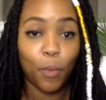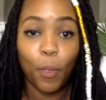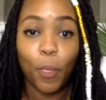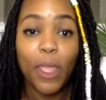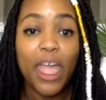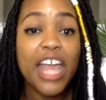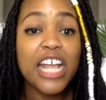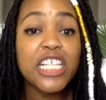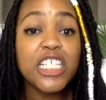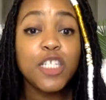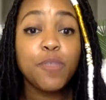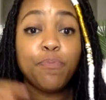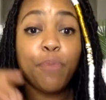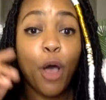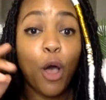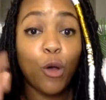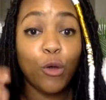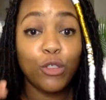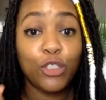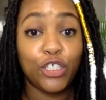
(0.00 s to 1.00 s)

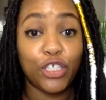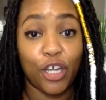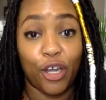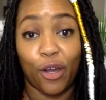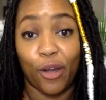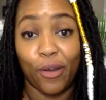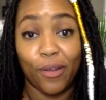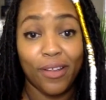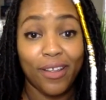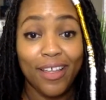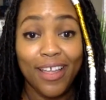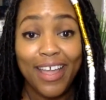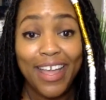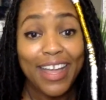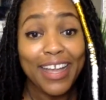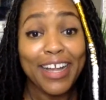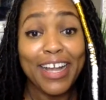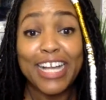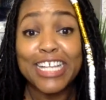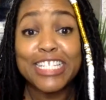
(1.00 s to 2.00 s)
exposure.
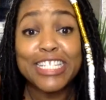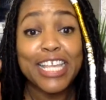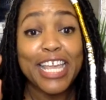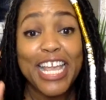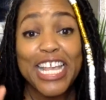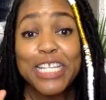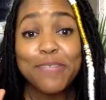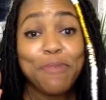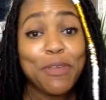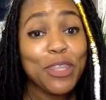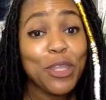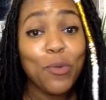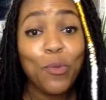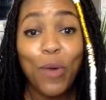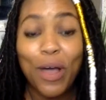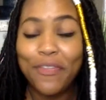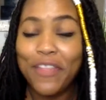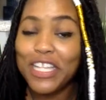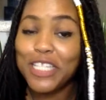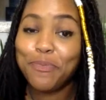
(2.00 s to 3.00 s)
Because he's been the
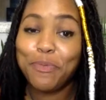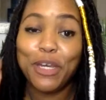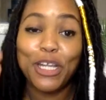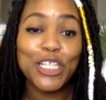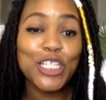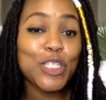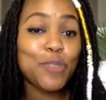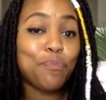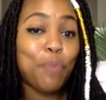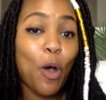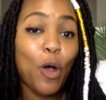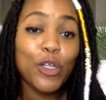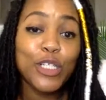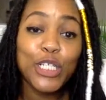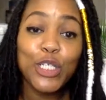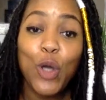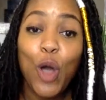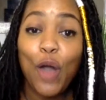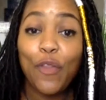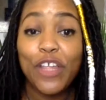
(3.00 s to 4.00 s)
one that's been
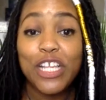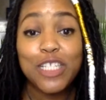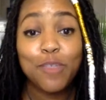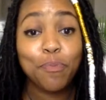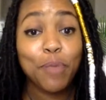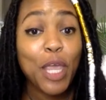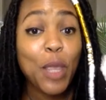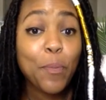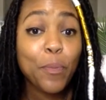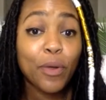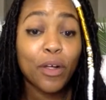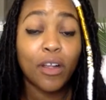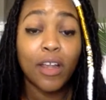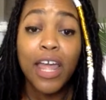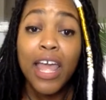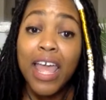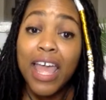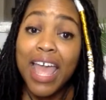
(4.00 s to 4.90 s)
exposing all these people,